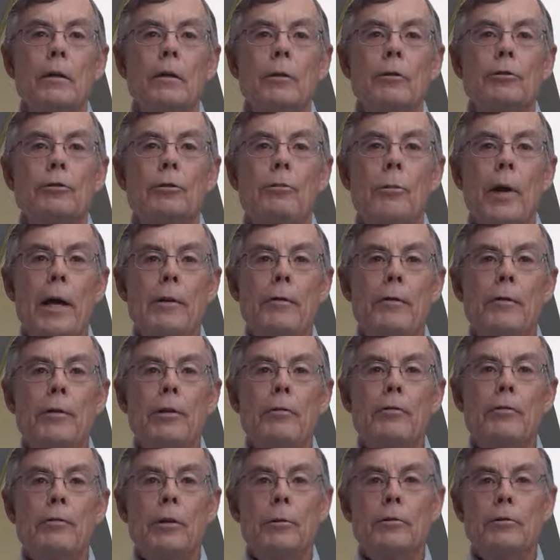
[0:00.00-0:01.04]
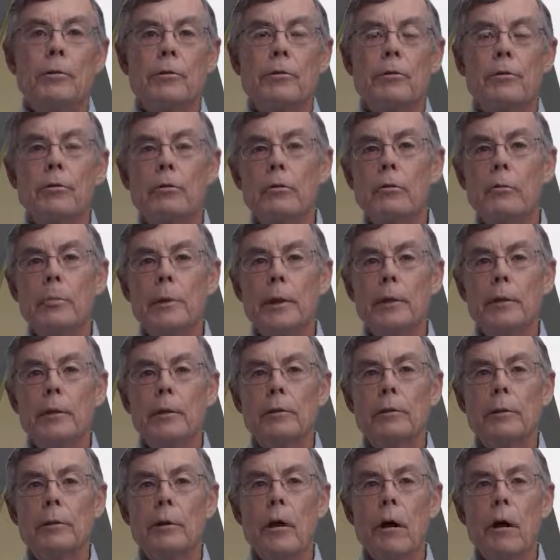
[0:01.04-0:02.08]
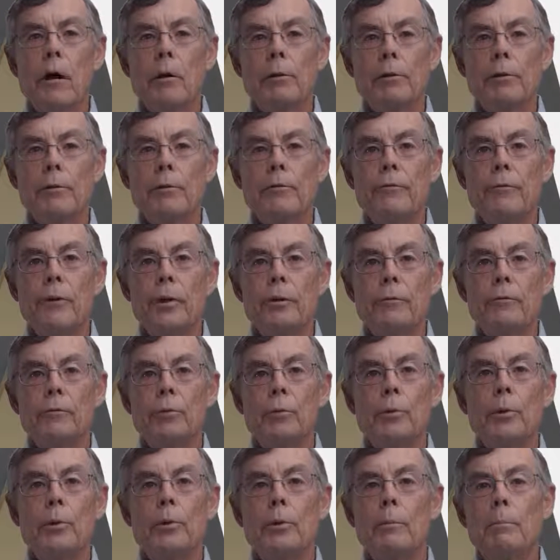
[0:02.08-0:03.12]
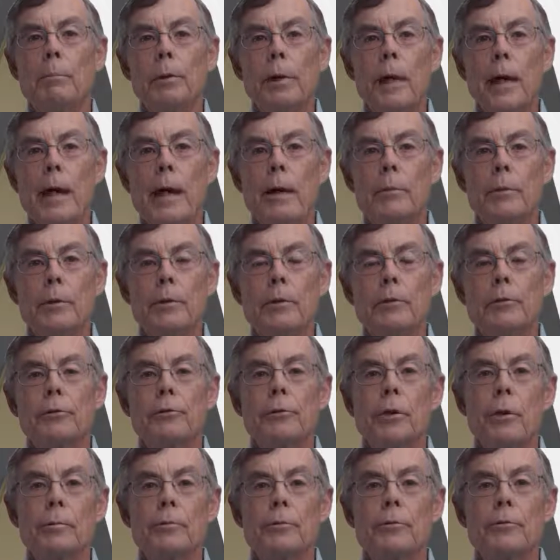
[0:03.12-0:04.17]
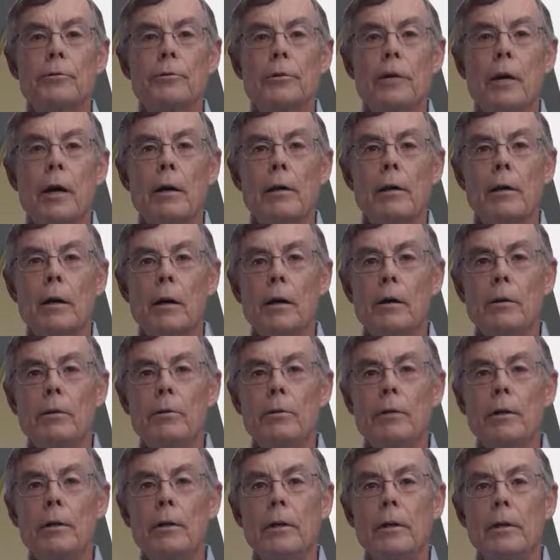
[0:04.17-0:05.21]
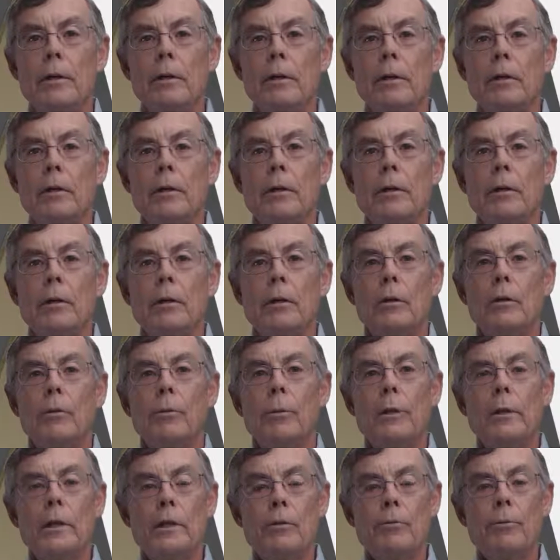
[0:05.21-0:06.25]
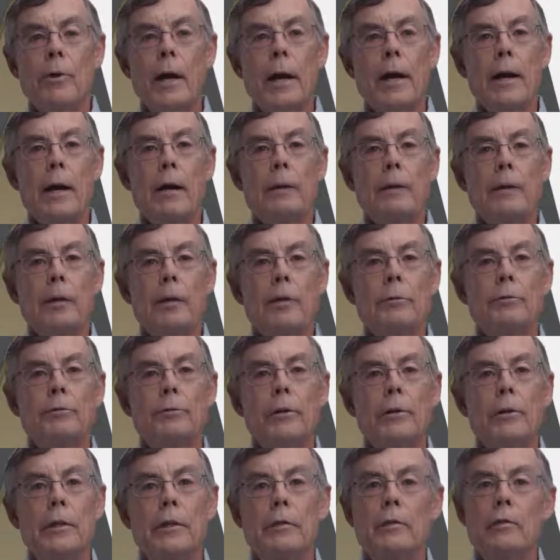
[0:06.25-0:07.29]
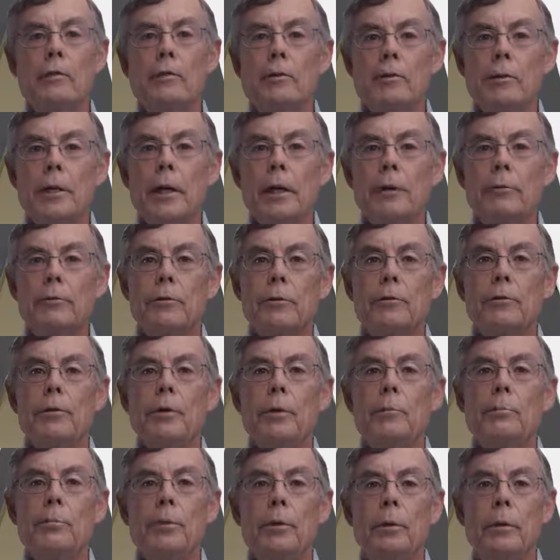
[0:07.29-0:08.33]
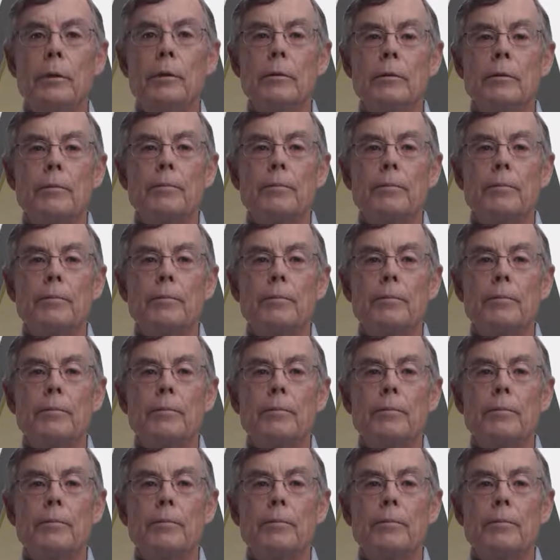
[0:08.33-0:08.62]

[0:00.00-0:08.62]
So rather than just assuming that the caller of the function will comply with the assumptions in our code, we need to write our code so that it checks its input.